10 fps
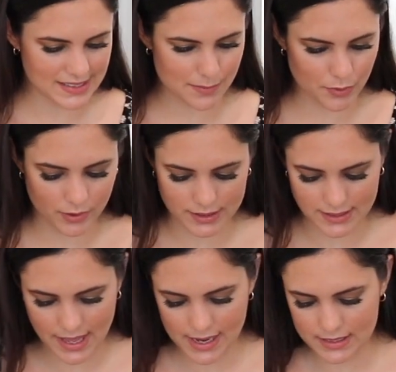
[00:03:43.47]
Simple as
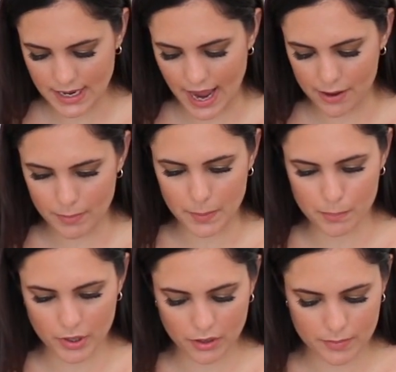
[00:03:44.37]
that. I have my
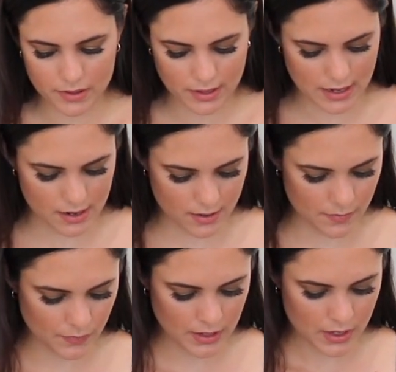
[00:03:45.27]
buttermilk here.